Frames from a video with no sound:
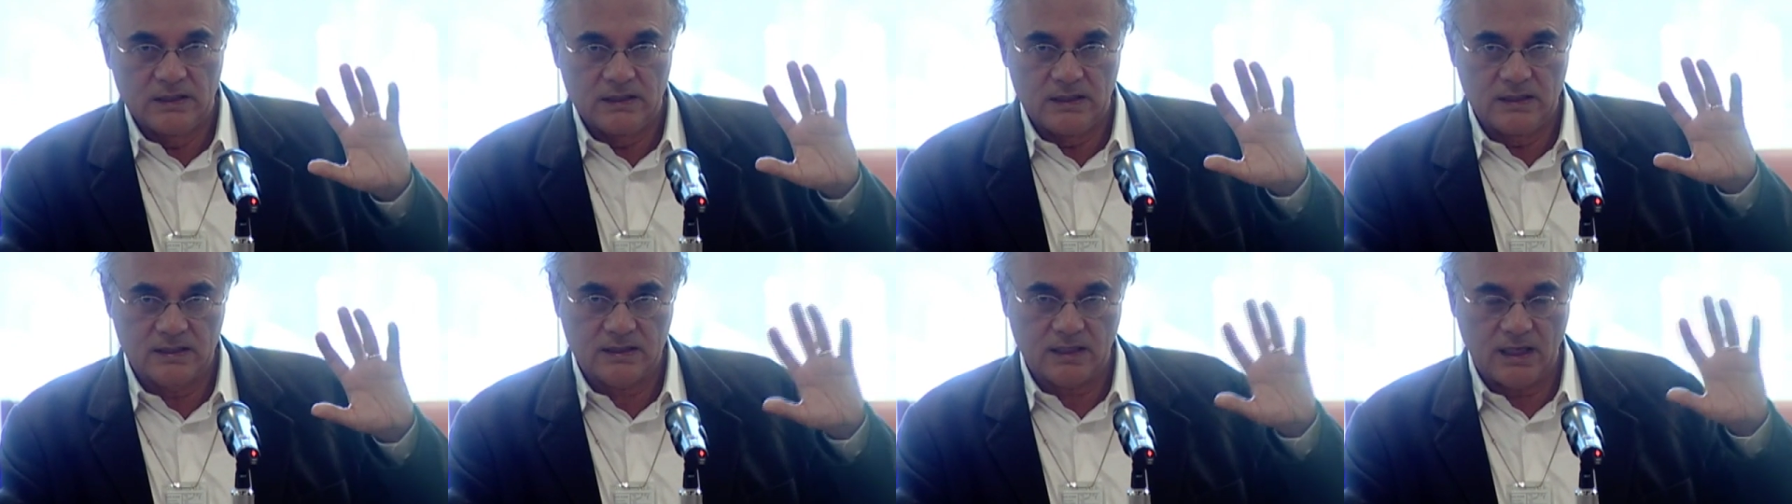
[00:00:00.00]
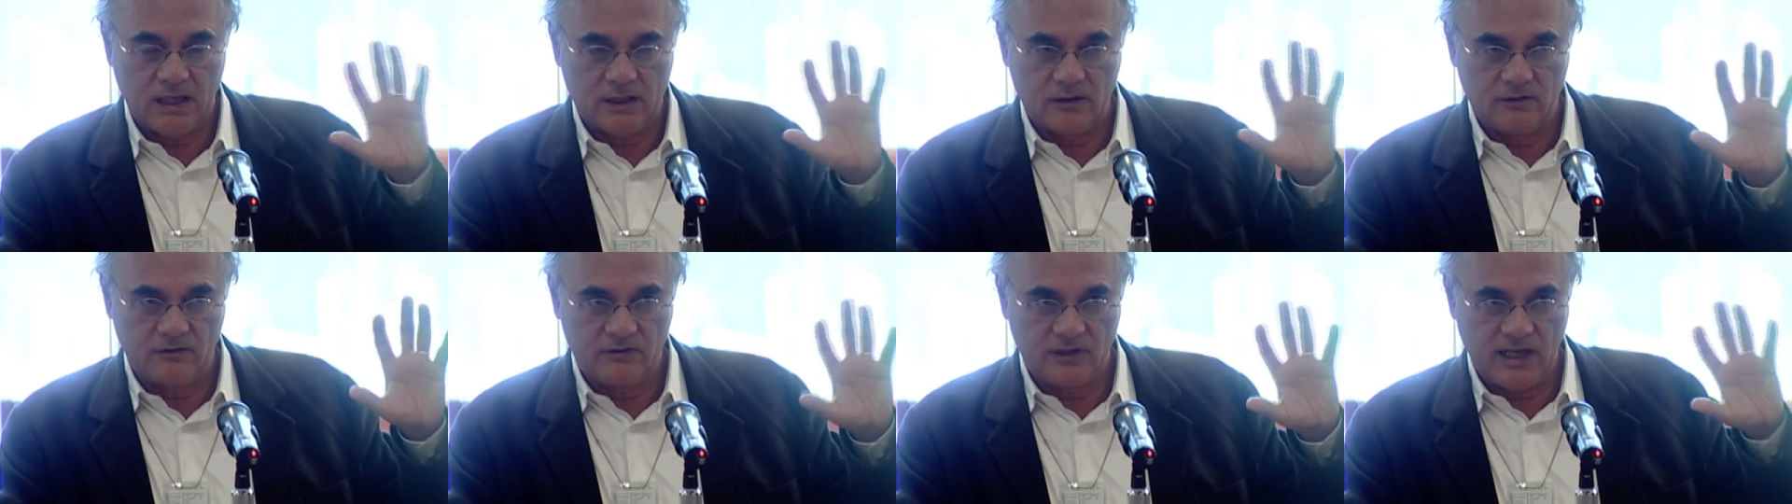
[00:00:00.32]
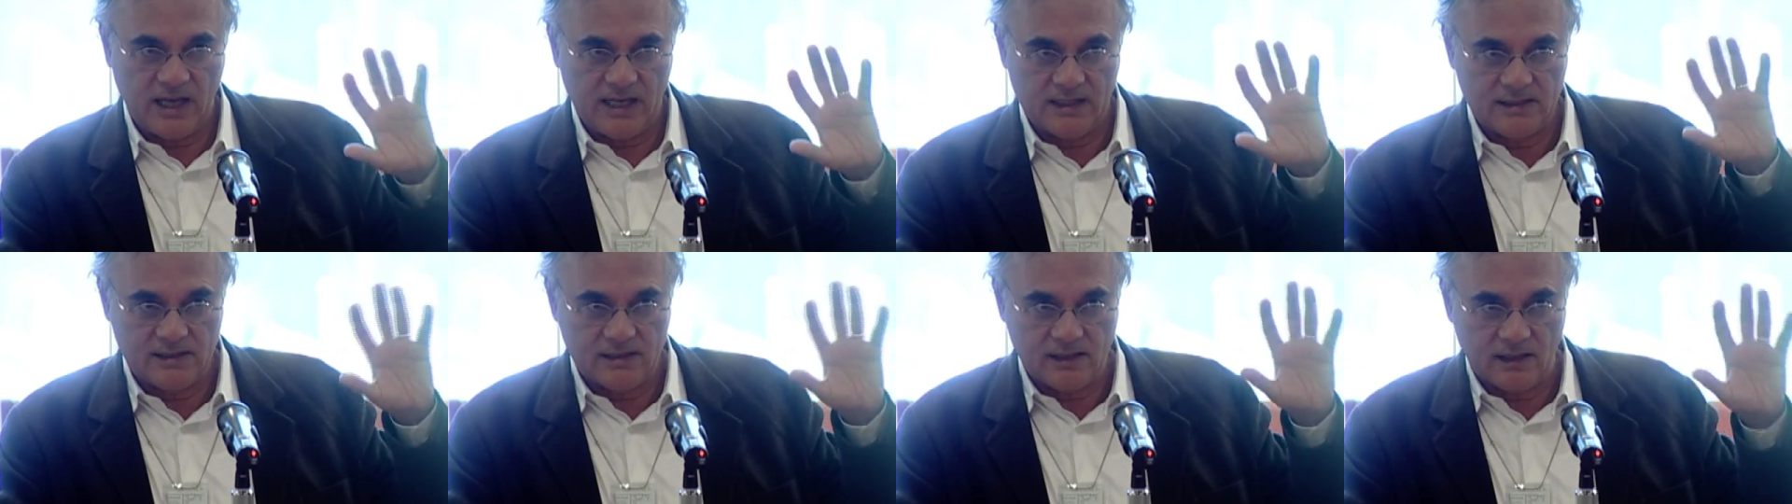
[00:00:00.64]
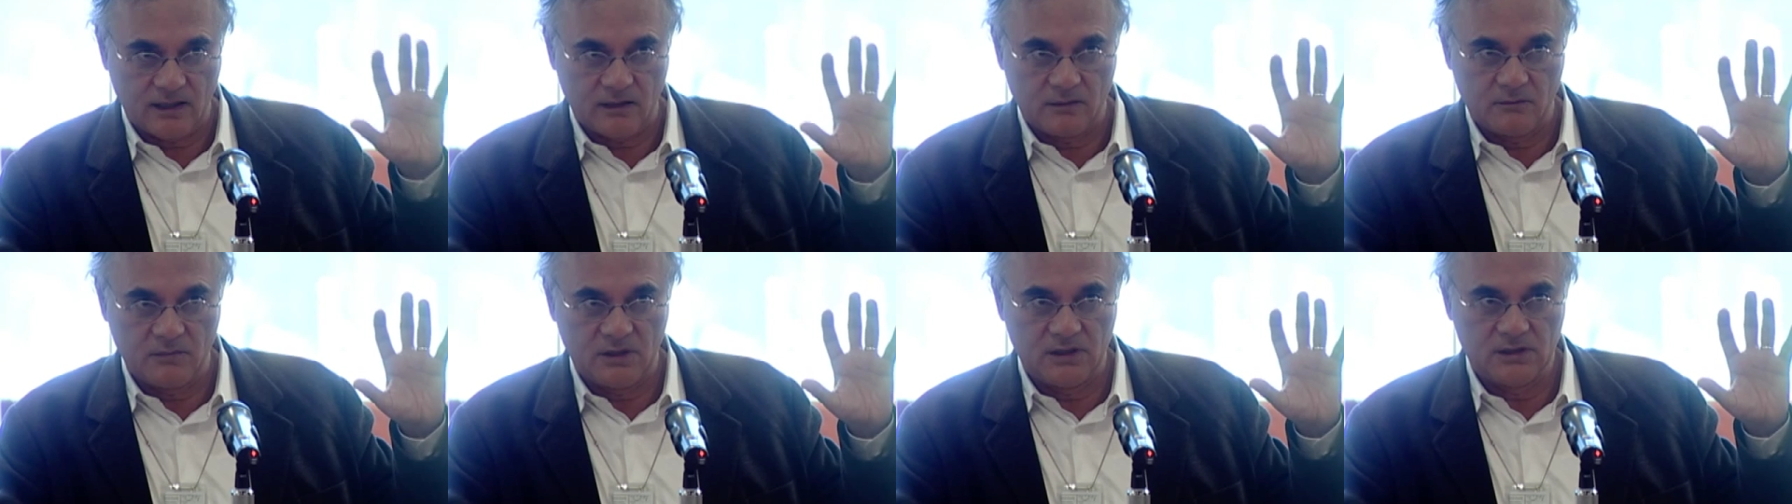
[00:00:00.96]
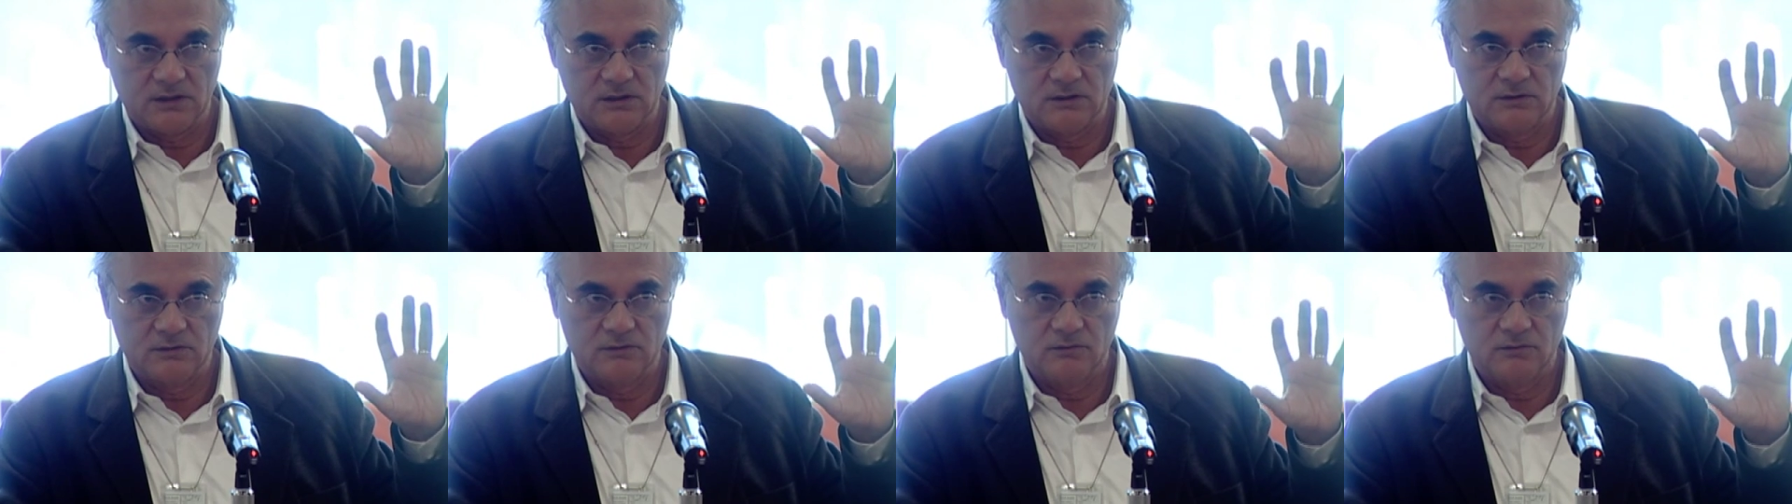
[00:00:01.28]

this kind of land settlement.